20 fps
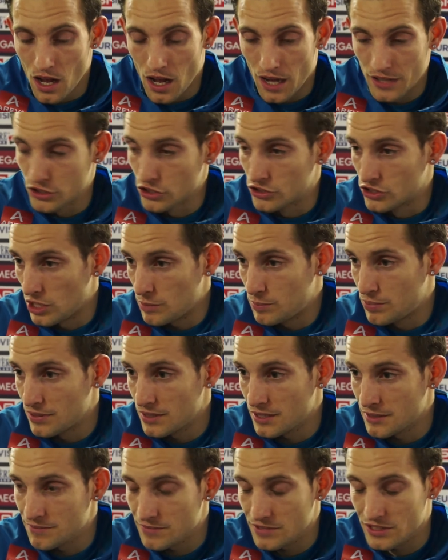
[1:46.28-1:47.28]
at the top.
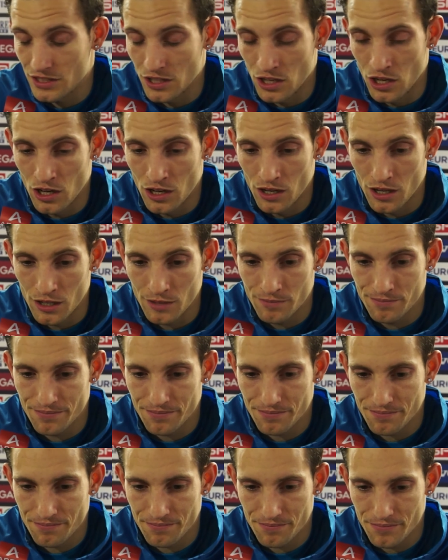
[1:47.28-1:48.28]
So
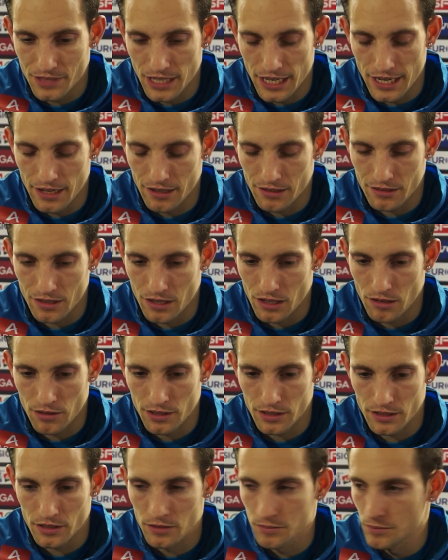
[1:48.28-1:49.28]
yeah,
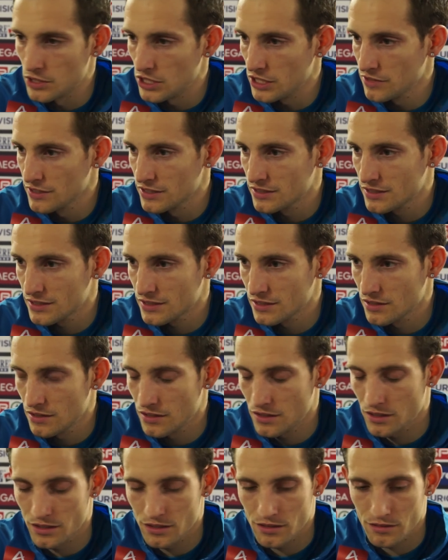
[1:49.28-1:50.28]
I don't believe it.
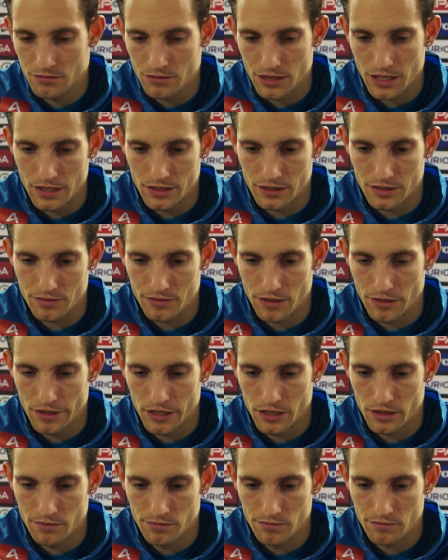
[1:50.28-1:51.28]
So yeah, it's
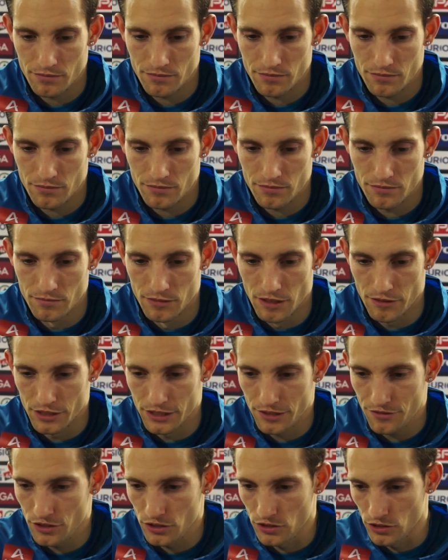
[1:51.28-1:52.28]
very, very
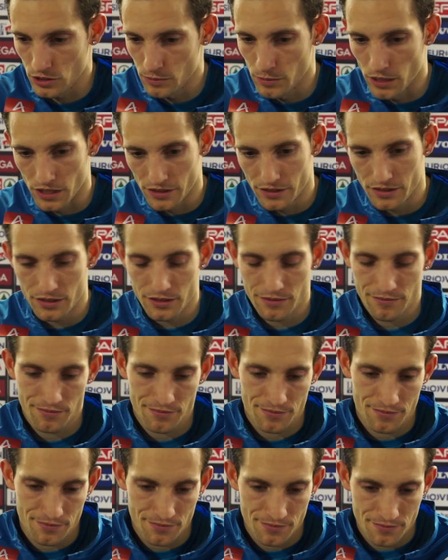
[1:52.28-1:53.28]
difficult, but
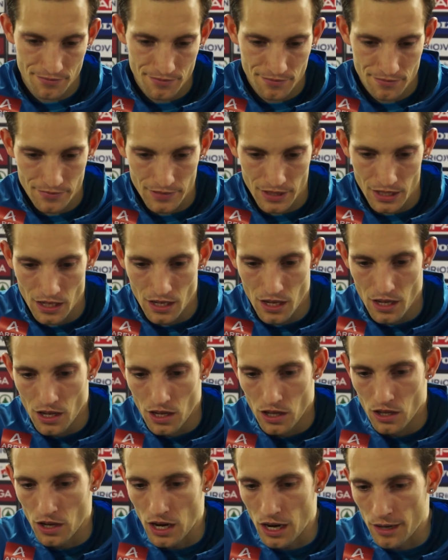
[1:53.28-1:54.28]

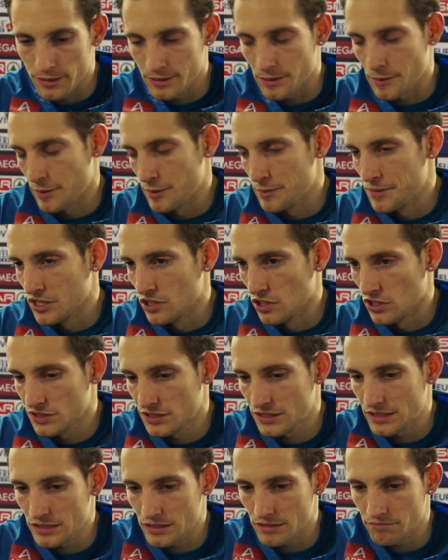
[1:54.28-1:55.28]
I was happy
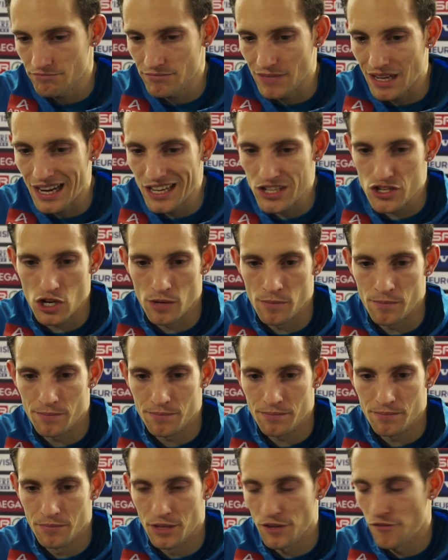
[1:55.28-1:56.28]
because I
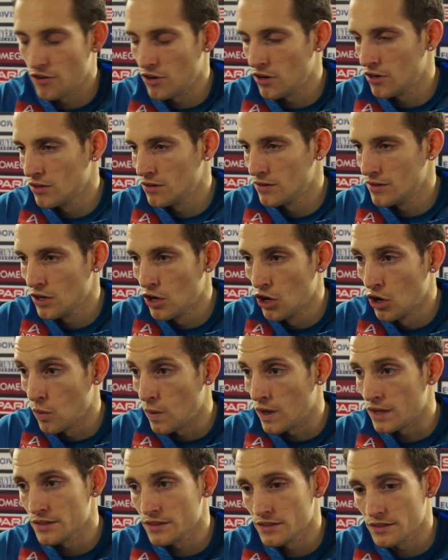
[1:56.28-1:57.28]
jumped before
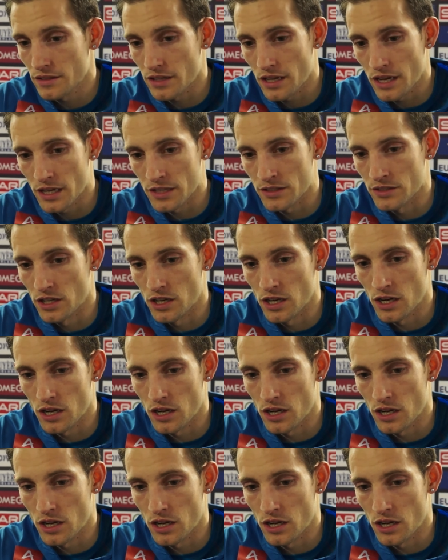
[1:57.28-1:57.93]
01 and